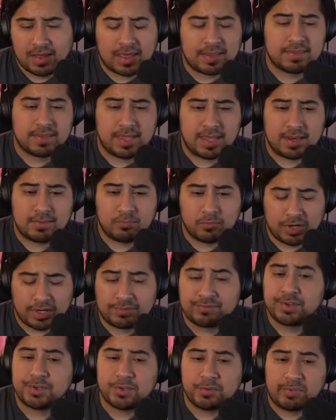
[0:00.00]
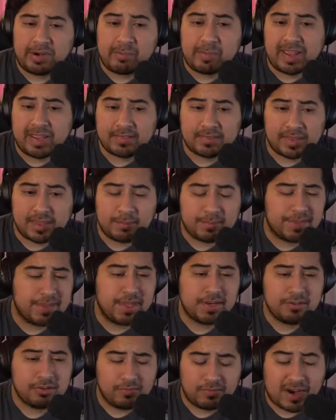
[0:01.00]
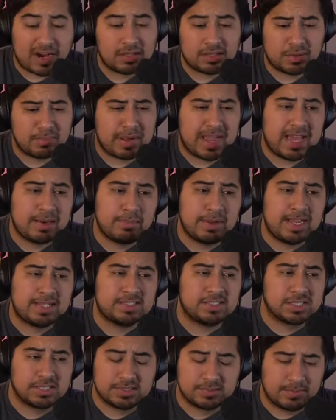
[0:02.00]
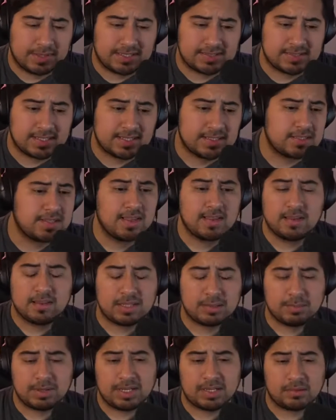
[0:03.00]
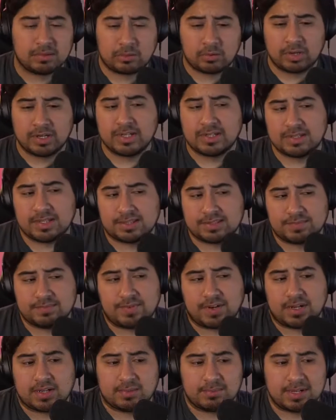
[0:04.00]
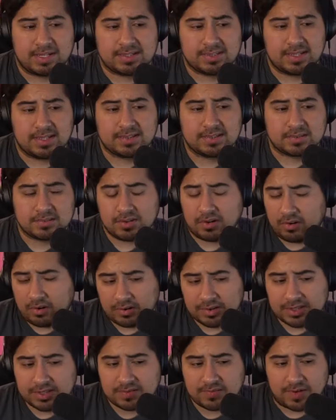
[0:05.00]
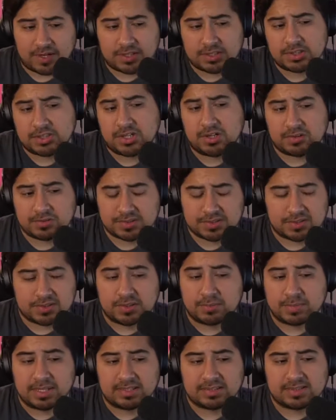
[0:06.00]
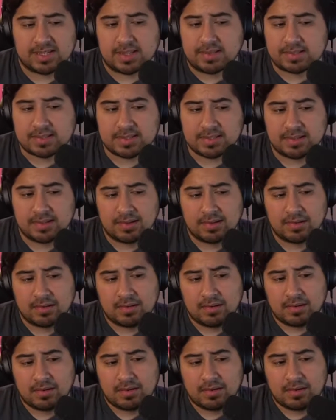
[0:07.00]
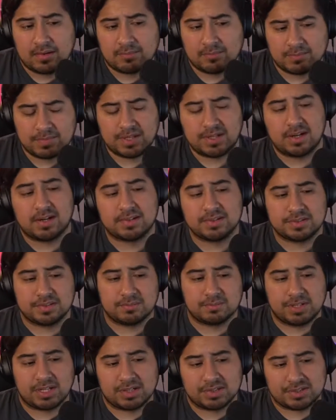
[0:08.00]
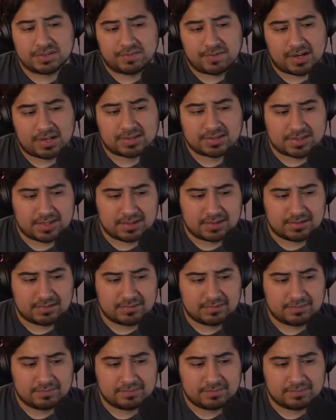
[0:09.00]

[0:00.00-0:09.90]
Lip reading: and then whenever you remake them, then you've got the Bad Batch doesn't make sense. The Mandalorian doesn't fucking make sense. There's all these fucking shows that don't make sense because you fix it.